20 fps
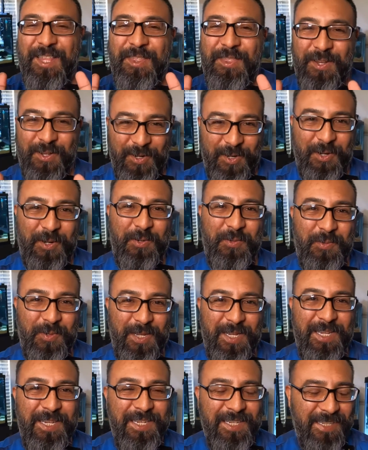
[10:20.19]
the hard
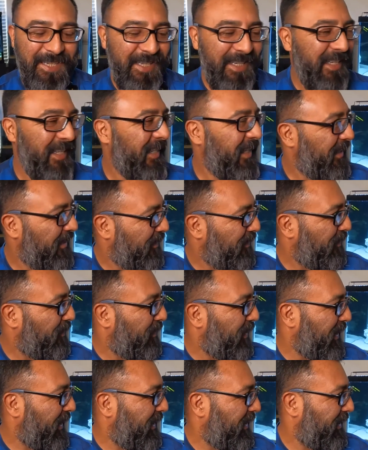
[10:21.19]
way,
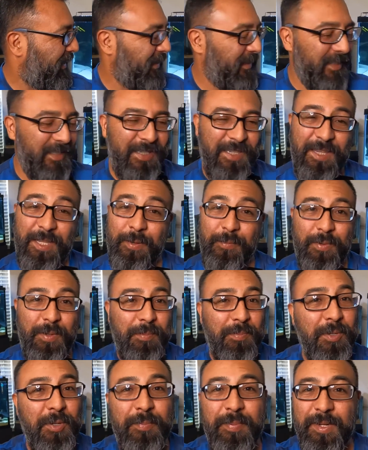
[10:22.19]
because they were
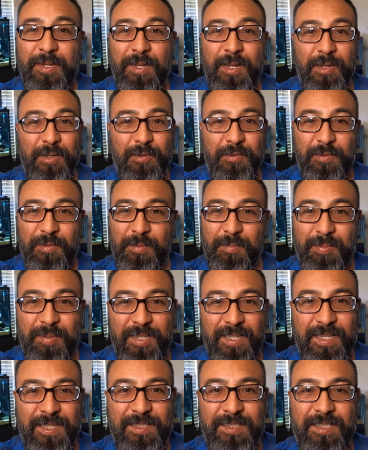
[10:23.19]
pooping all over the
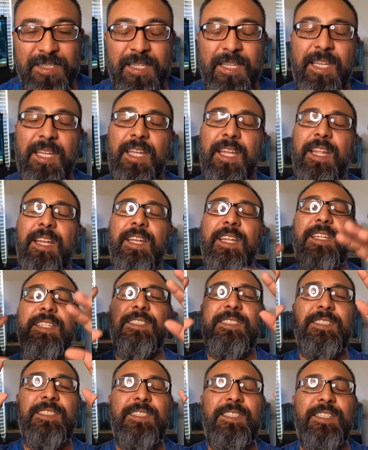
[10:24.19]
place, and
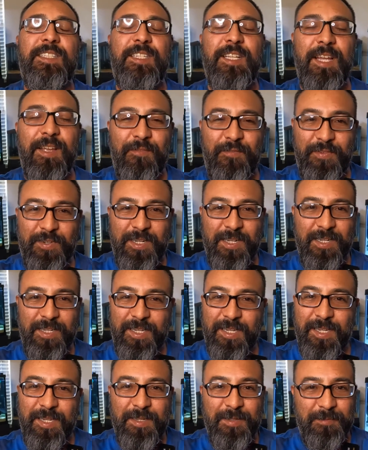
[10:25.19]
it
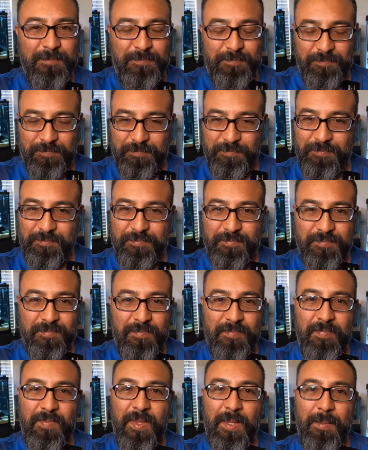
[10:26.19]
definitely
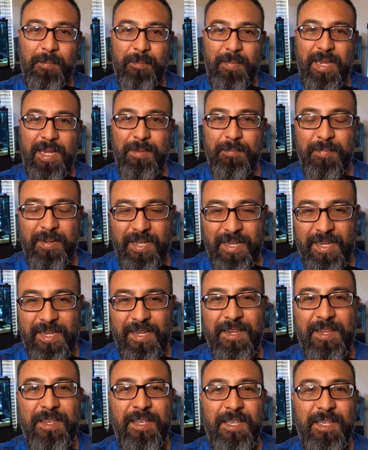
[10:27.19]
made
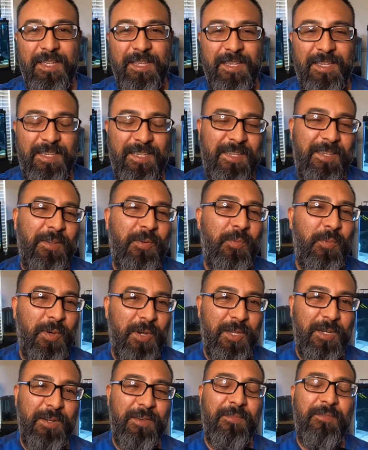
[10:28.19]
my
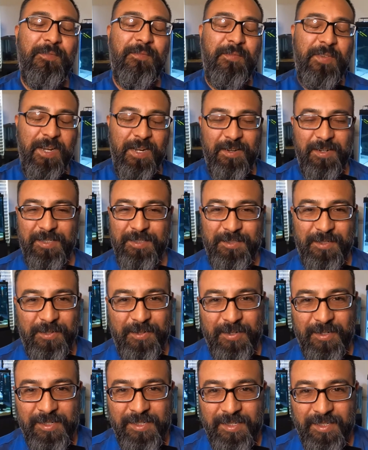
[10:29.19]
water very
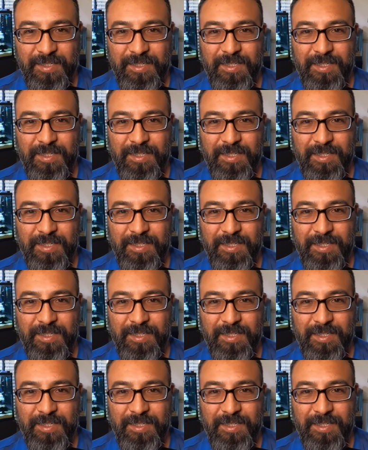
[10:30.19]
dirty.